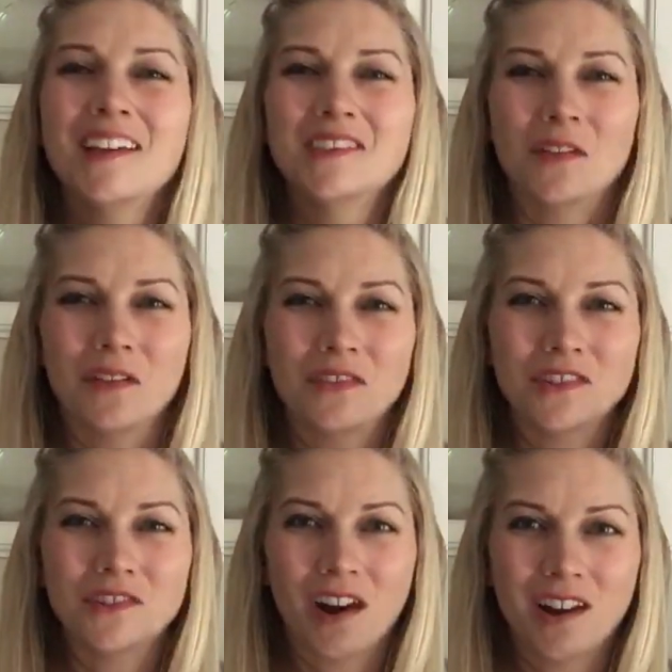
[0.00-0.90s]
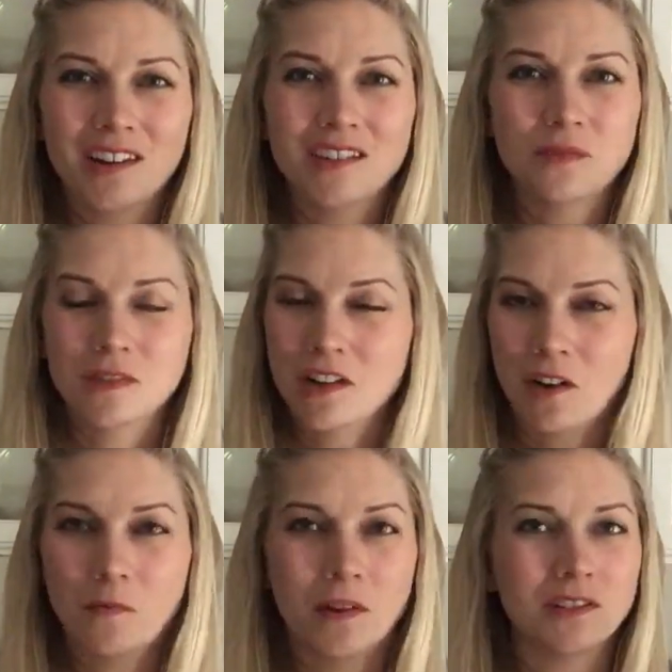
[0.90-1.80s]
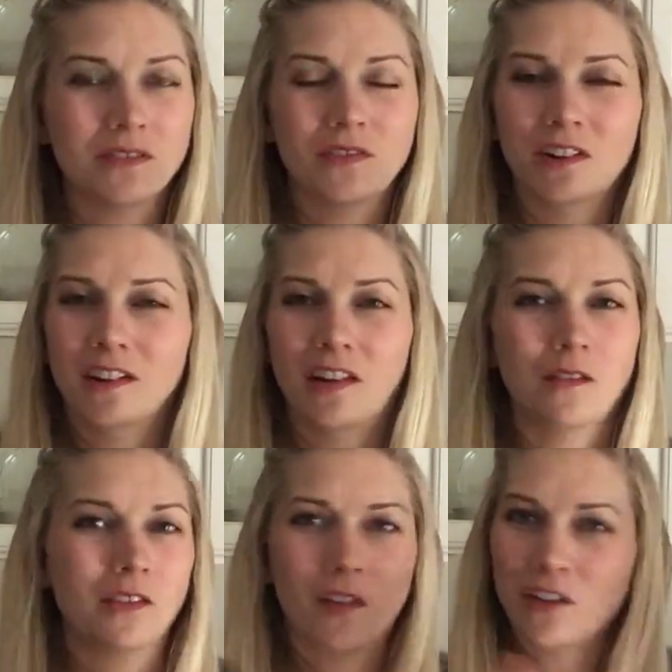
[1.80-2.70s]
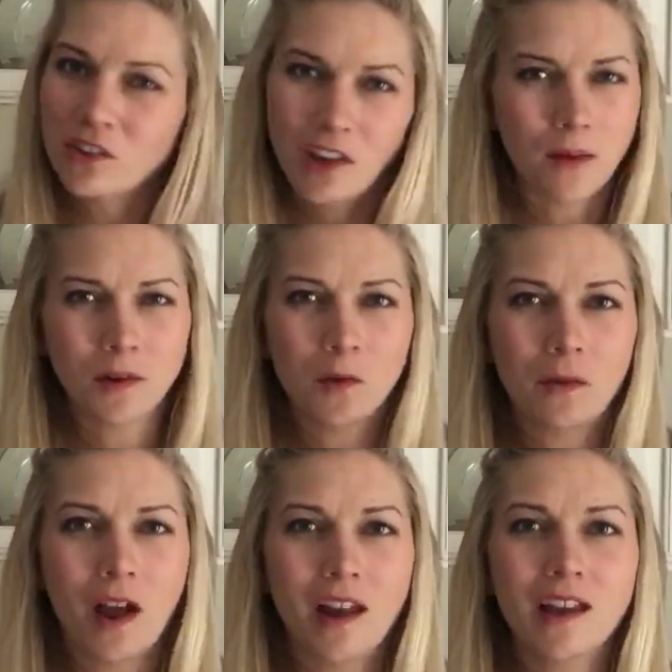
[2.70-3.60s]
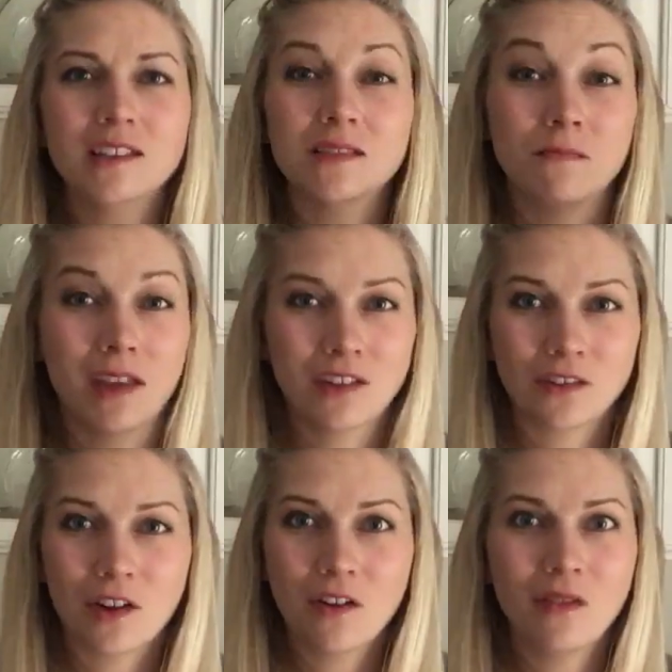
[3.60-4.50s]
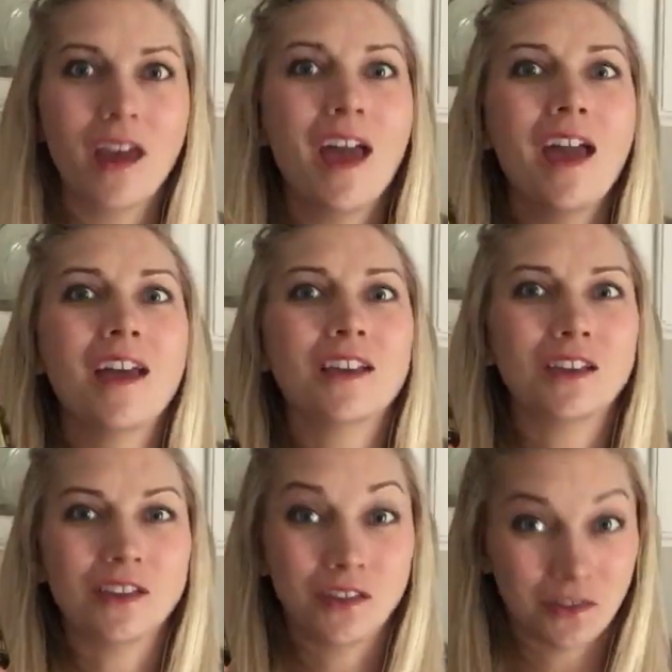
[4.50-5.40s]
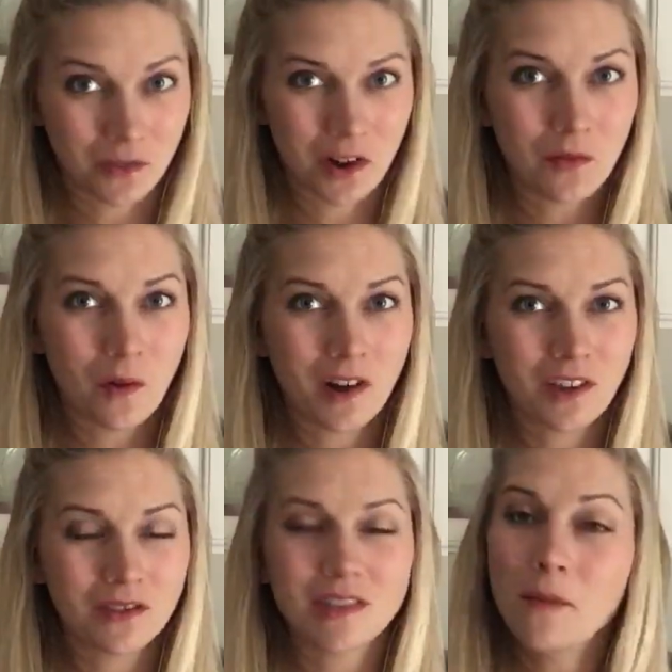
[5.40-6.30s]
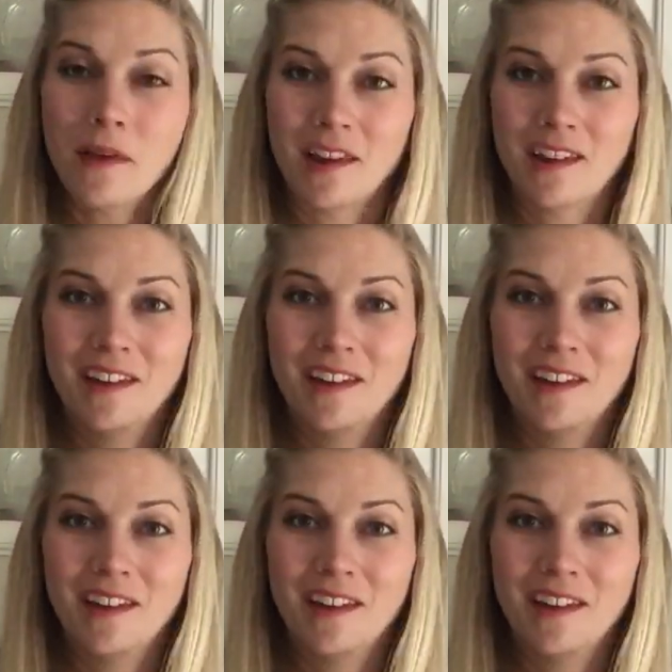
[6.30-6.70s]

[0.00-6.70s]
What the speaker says: So if you're trying to switch out a bunch of your, get rid of all your chemical products and make your own, you're gonna wanna use lemon.